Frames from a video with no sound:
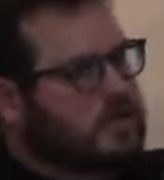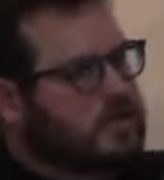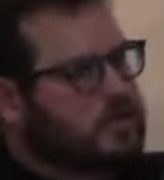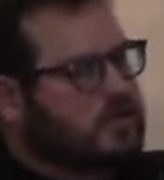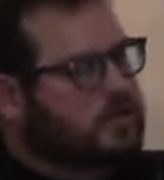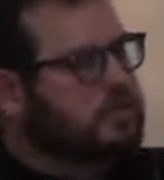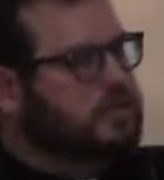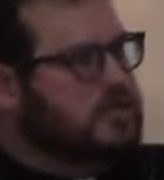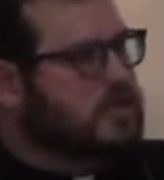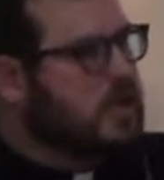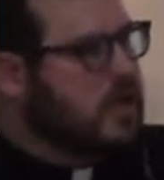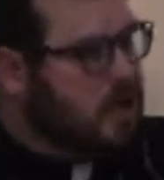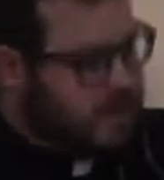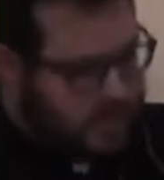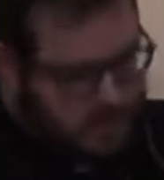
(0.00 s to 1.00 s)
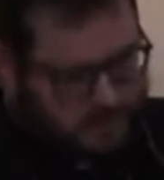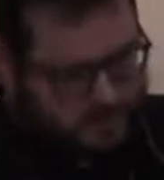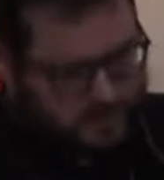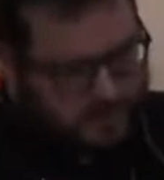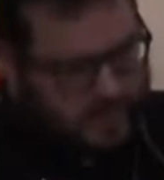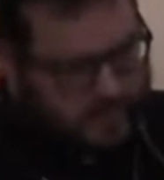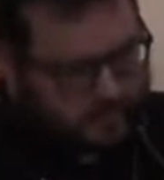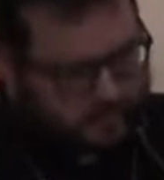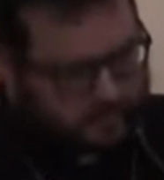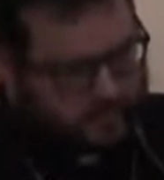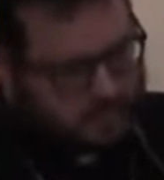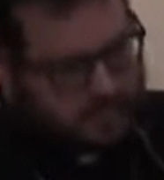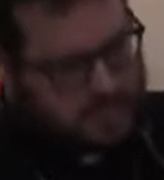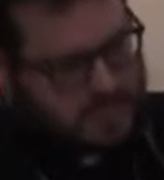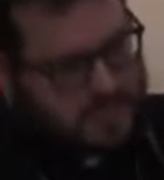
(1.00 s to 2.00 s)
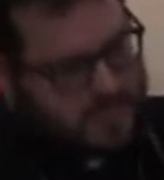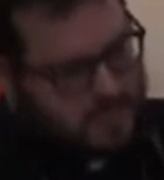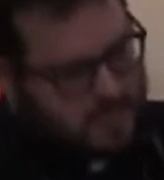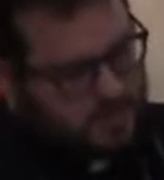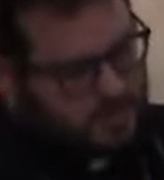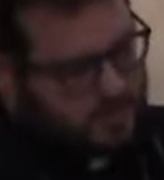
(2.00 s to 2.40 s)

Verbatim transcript: that the Messiah is about to be here.